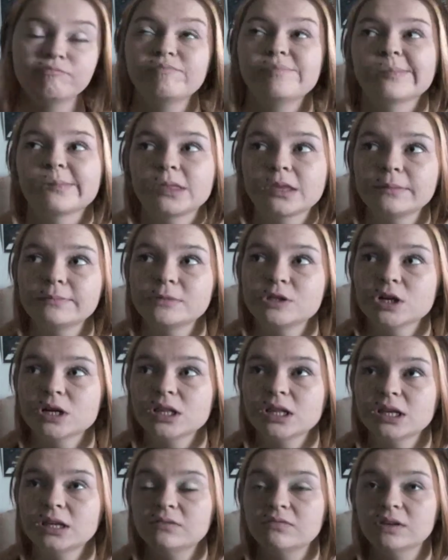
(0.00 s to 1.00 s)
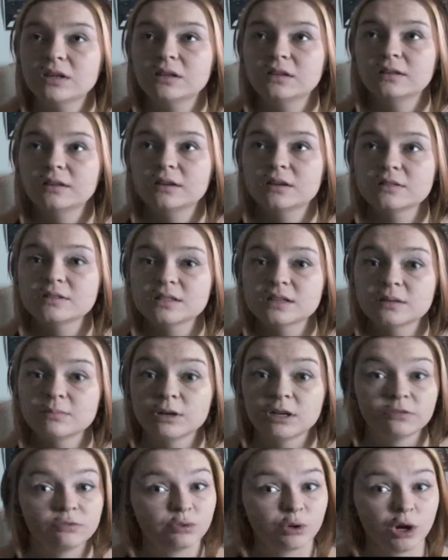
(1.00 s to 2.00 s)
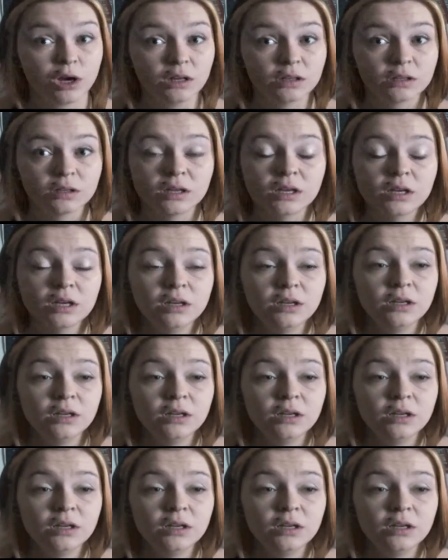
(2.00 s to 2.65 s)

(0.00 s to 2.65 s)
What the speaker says: I'm trying to think of anything else that I might have forgotten.